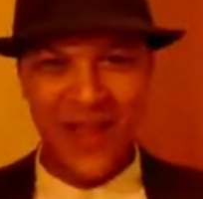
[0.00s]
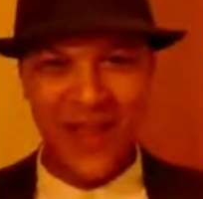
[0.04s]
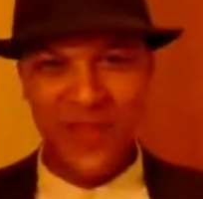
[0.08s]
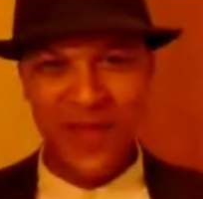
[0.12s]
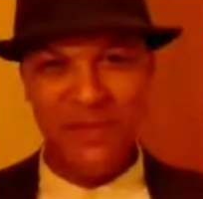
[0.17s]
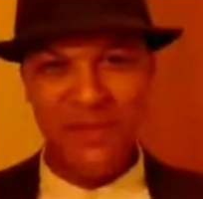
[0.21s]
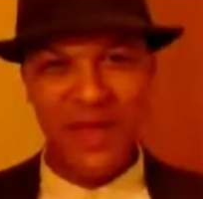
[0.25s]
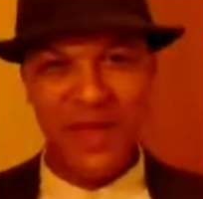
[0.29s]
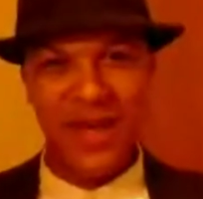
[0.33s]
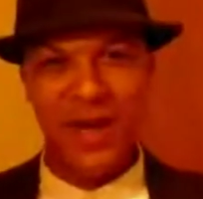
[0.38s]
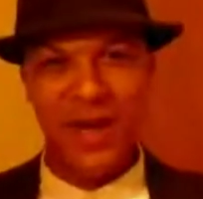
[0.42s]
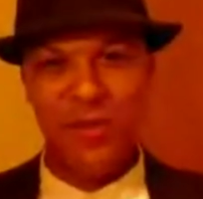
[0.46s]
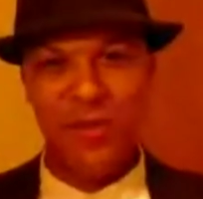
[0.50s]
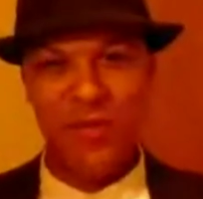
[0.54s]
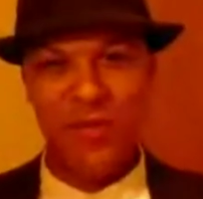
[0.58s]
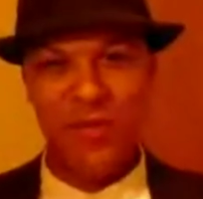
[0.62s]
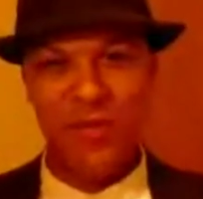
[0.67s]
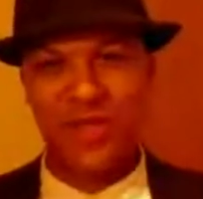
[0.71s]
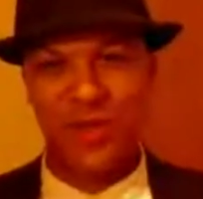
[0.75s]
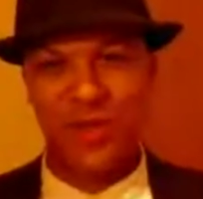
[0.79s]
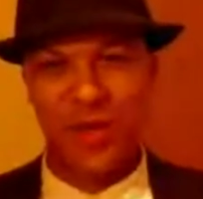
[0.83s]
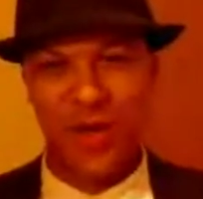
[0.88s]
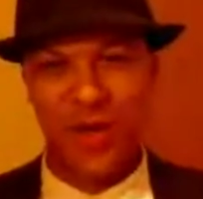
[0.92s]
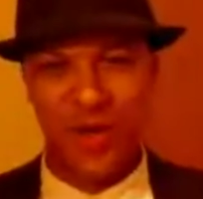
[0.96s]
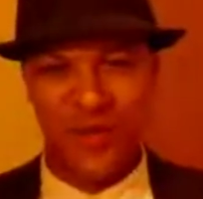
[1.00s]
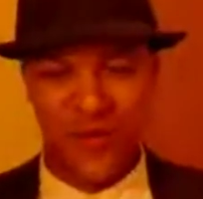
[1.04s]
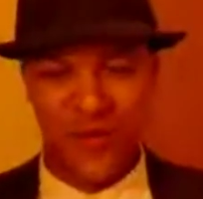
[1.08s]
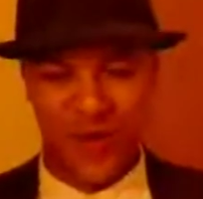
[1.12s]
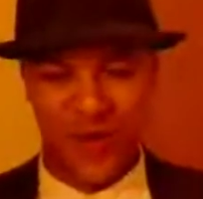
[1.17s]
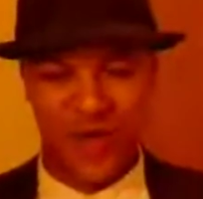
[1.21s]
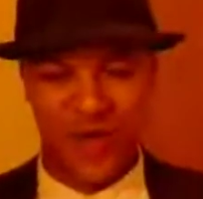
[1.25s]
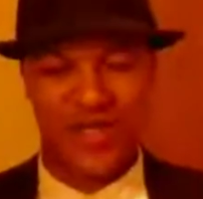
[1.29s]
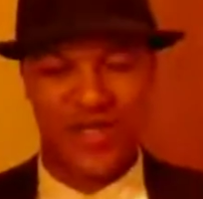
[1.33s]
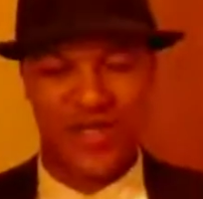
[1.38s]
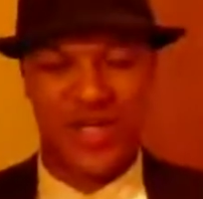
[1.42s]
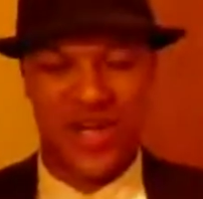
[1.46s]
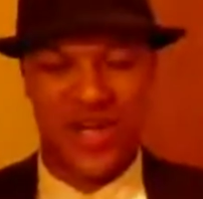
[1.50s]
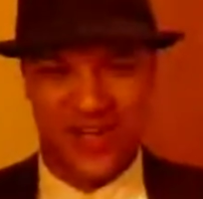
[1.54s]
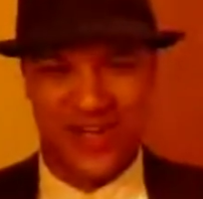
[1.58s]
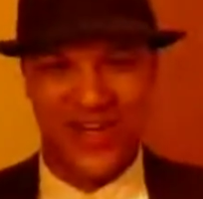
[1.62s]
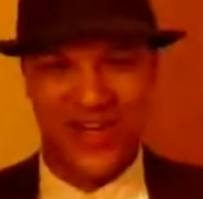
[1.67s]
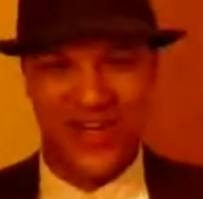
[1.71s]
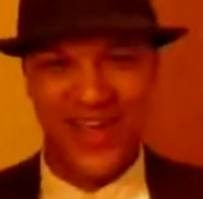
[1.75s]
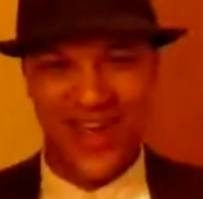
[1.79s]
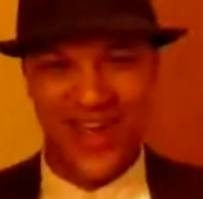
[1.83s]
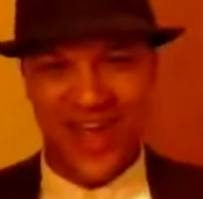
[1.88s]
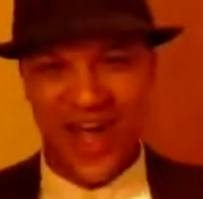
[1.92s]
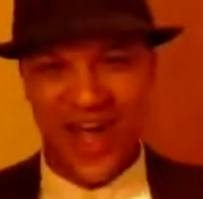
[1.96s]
they made a retro version